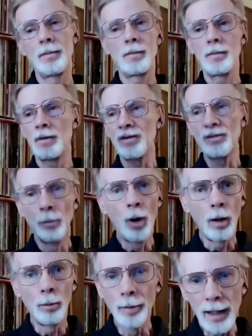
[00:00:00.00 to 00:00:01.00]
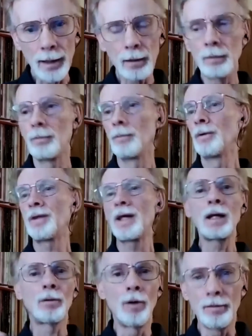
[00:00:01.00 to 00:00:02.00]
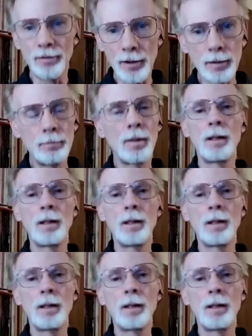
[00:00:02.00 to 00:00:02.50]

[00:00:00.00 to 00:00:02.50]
the small band with Hank Crawford